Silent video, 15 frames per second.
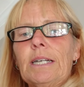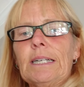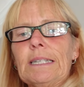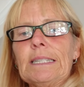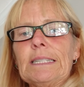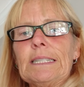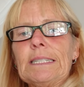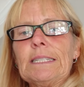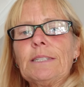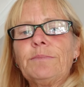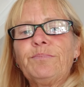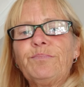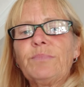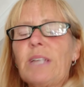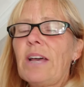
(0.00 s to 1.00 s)

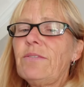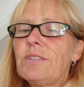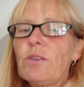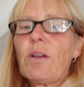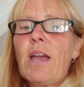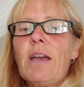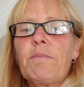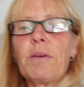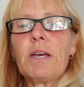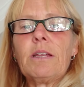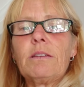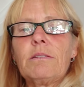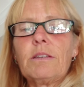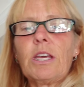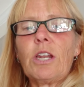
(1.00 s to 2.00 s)
Life's okay,
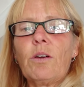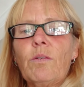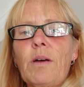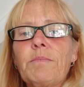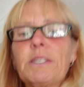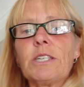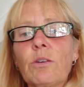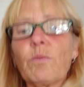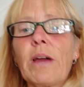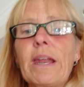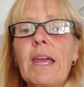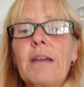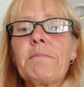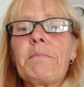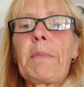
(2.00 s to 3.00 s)
but I'm still
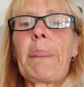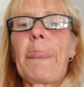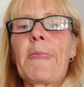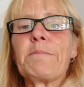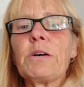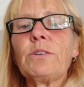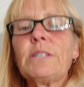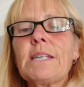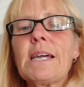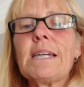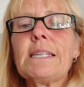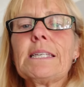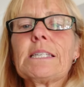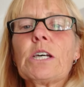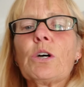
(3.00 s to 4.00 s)
running most
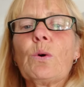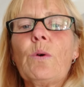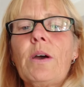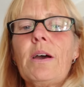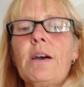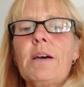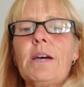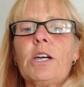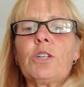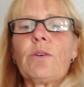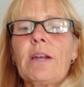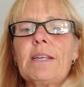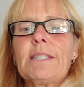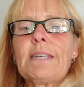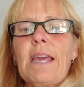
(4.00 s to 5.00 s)
days, so
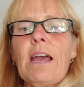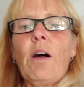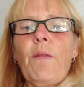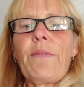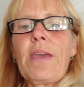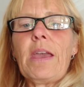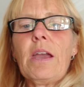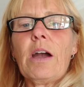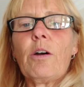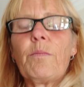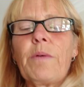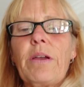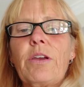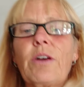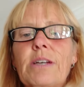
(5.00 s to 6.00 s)
trying to stay healthy. I
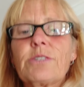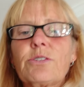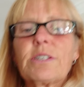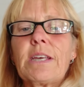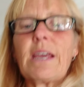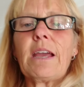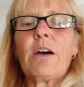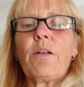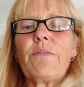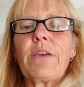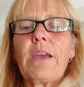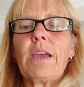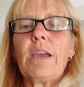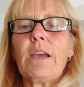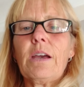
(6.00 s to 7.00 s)
hope you guys are staying
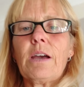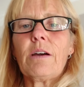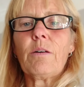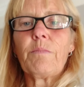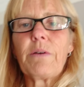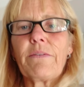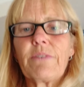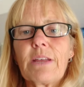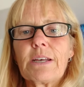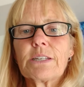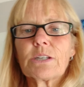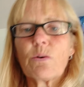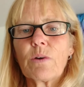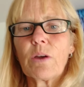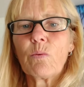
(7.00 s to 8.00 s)
healthy. I hope everything
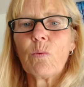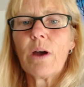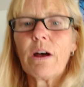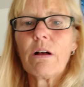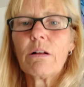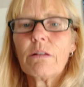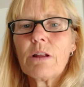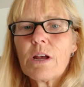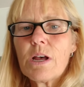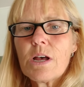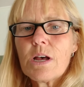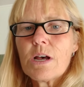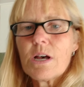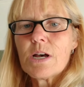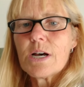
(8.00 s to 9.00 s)
is going well,
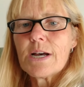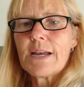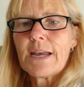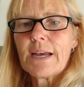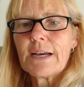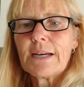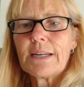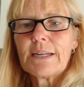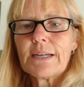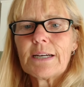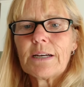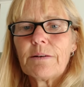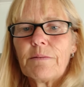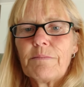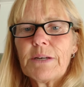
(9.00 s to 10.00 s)

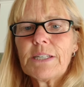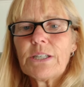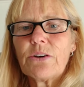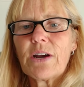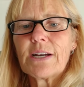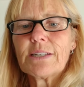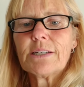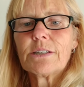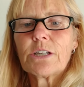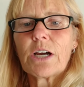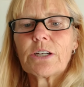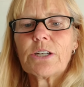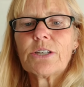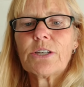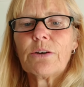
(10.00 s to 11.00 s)
and miss you guys.
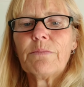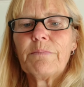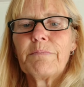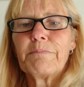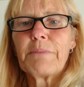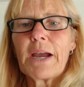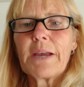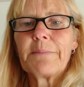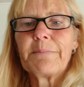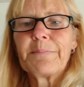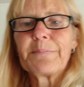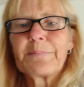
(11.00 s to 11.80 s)
Talk to you soon. Bye.